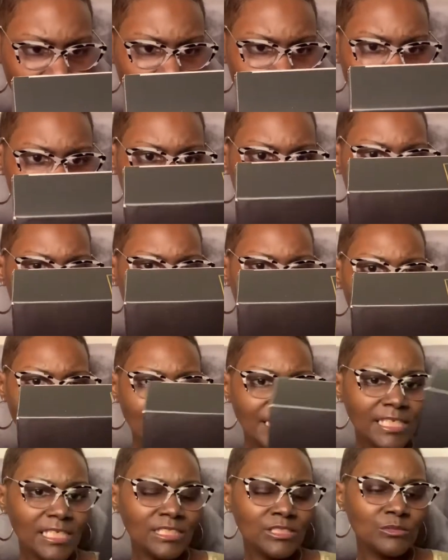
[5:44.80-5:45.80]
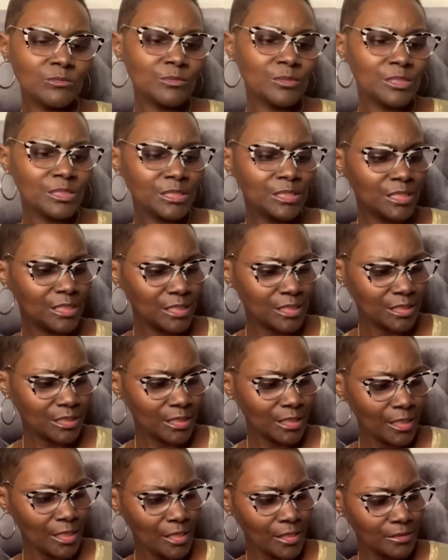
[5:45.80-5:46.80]
Like I need to really get in
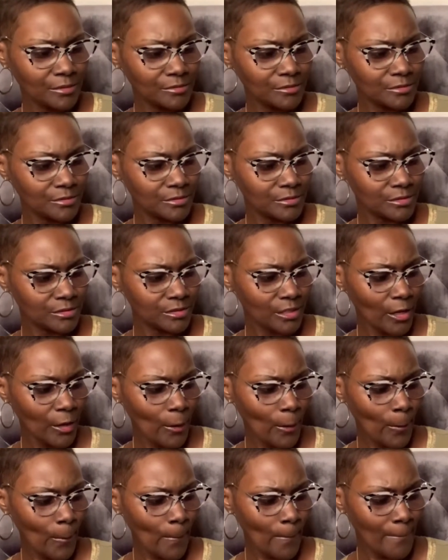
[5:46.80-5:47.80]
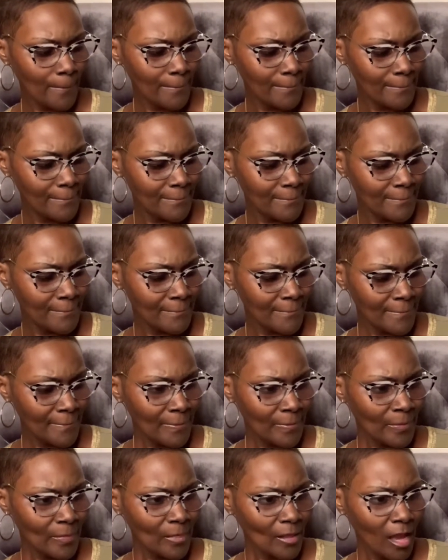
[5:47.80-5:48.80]
there. So
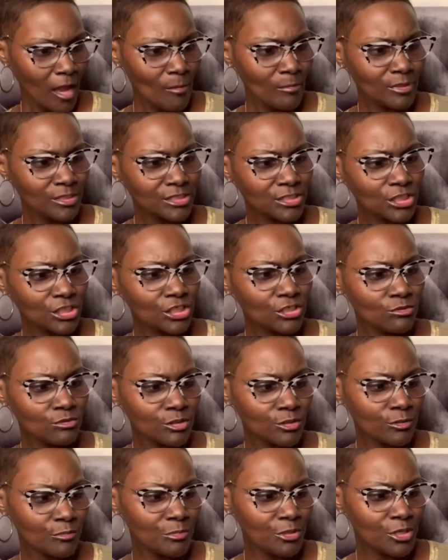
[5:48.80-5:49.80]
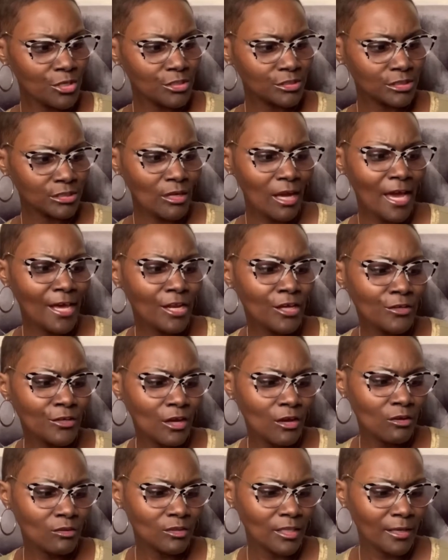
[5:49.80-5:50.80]
I'm just a cute little mirror. So I don't
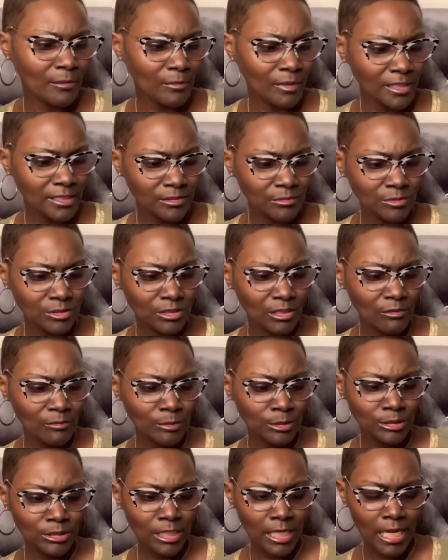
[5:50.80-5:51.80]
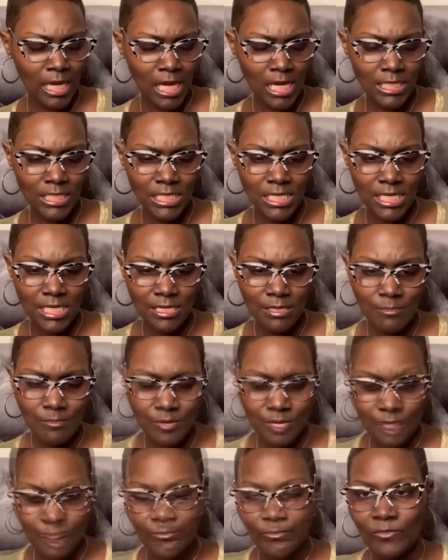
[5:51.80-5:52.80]
know. Like my husband's always like, I need a
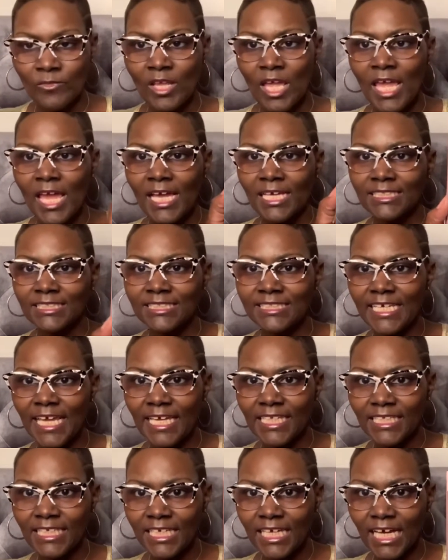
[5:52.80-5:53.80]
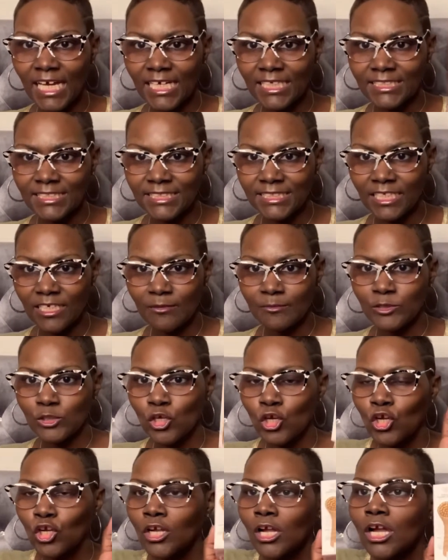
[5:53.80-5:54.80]
mirror. Daily concepts.
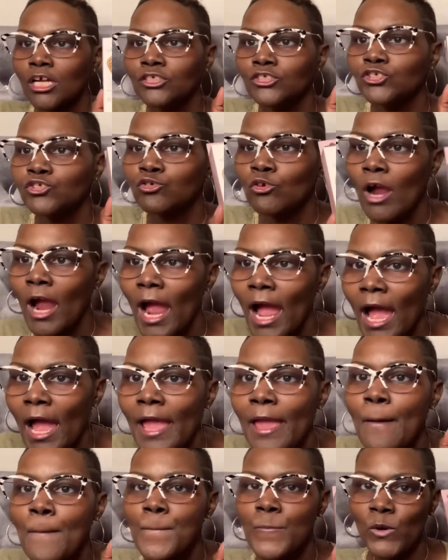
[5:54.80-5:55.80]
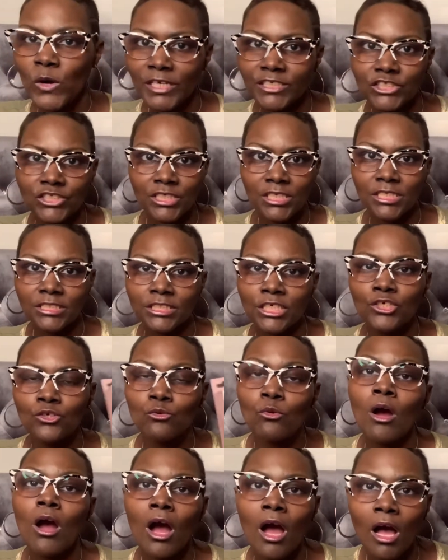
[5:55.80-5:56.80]
Dry brushes. You
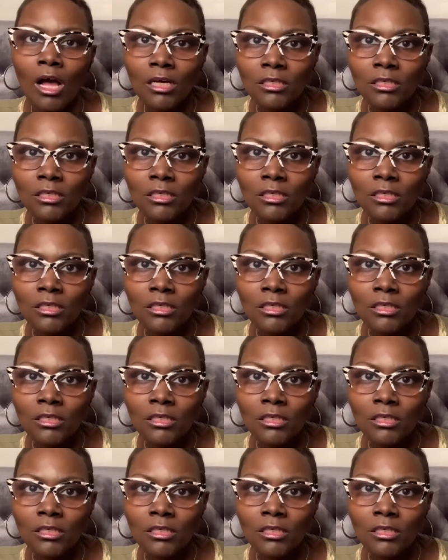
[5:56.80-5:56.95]
all.